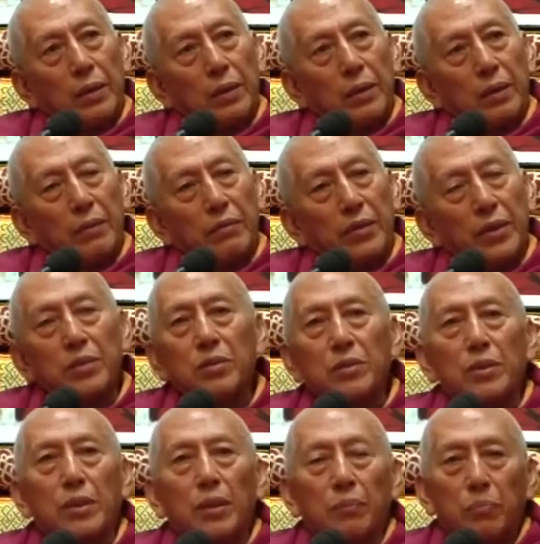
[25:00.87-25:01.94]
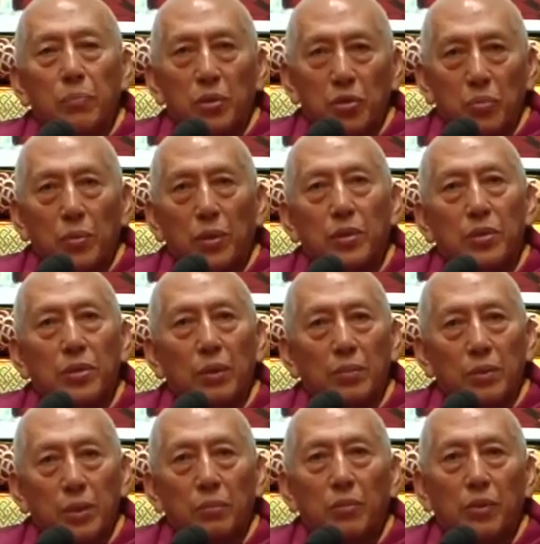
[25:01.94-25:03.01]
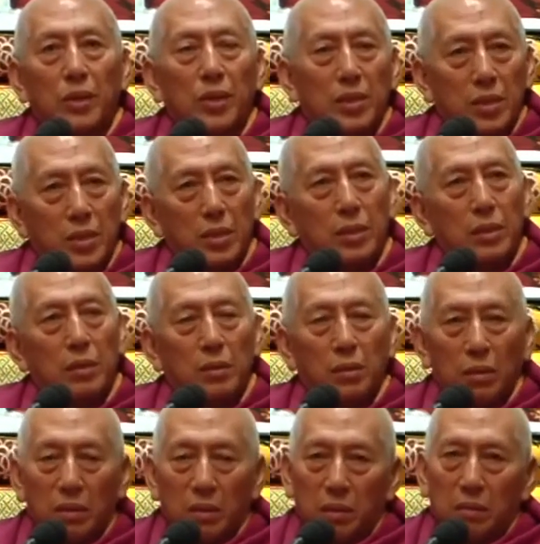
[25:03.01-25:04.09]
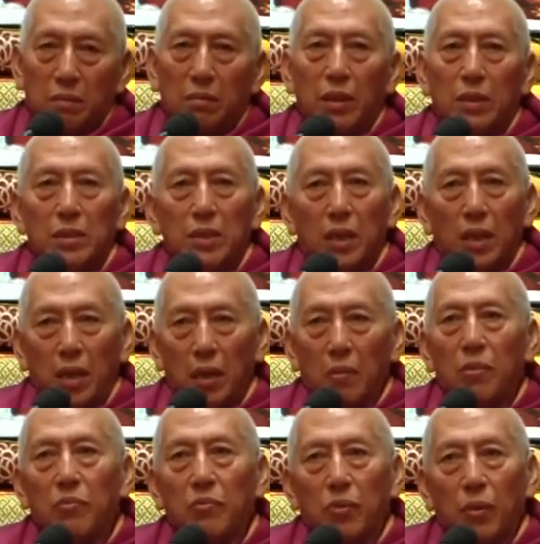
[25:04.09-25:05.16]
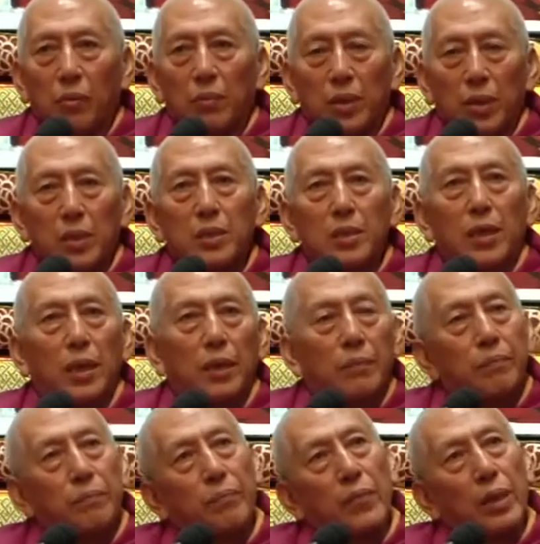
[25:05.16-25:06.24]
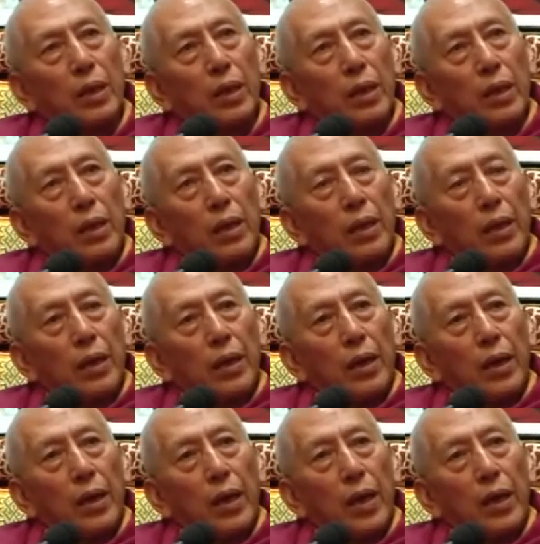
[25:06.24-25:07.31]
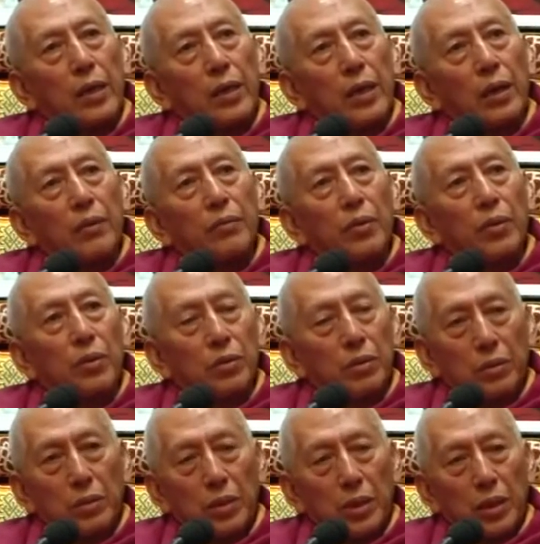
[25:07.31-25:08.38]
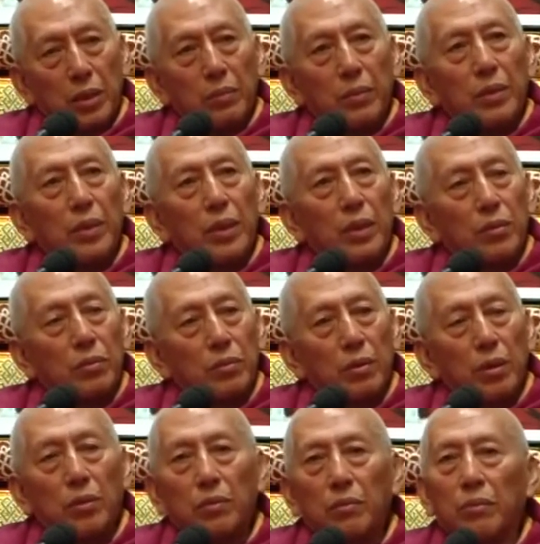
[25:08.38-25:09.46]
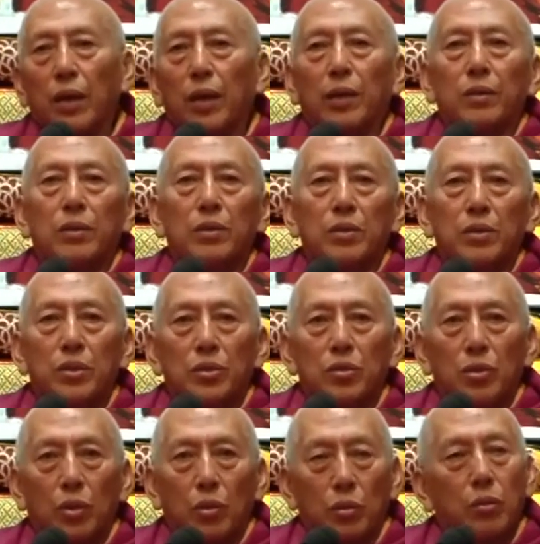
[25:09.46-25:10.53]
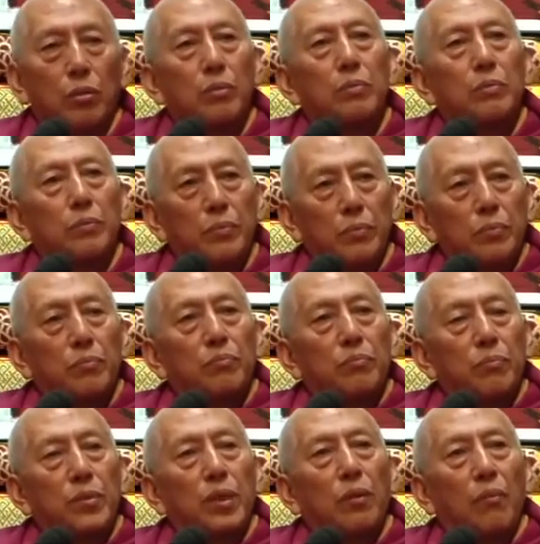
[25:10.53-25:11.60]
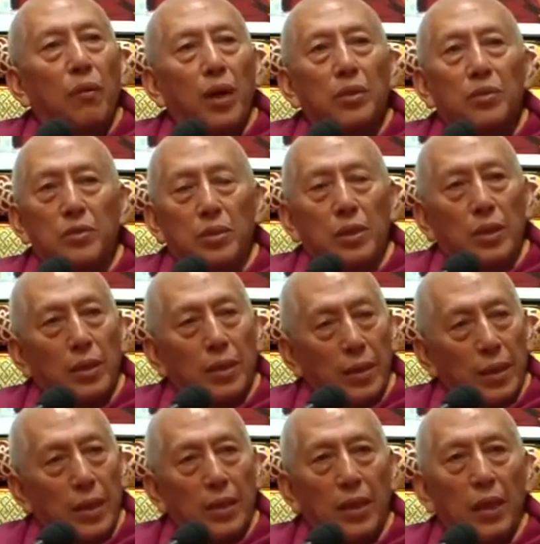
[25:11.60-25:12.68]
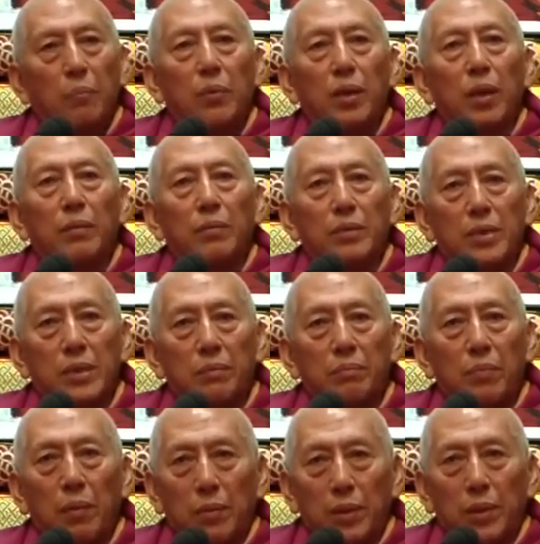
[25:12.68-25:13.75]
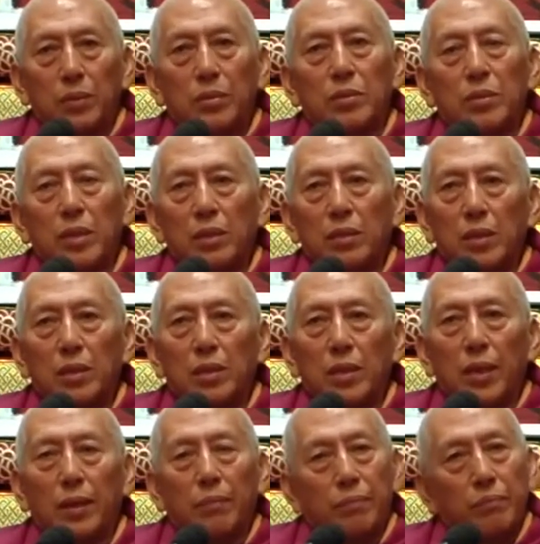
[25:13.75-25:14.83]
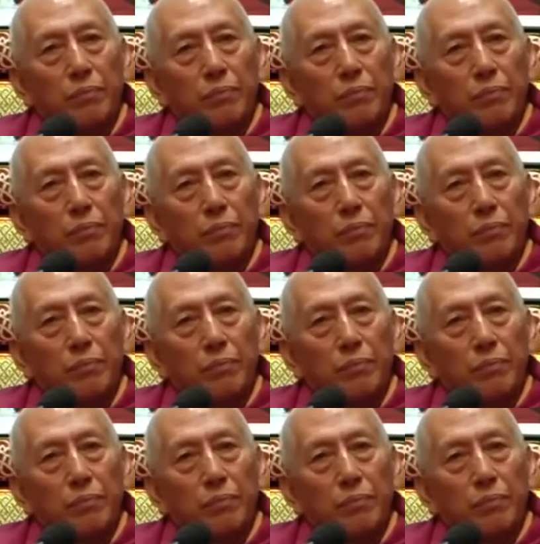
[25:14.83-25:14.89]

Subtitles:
The first principles of democracy was coming from India, And therefore, even the 2,500 years ago, there was a number of republics in India,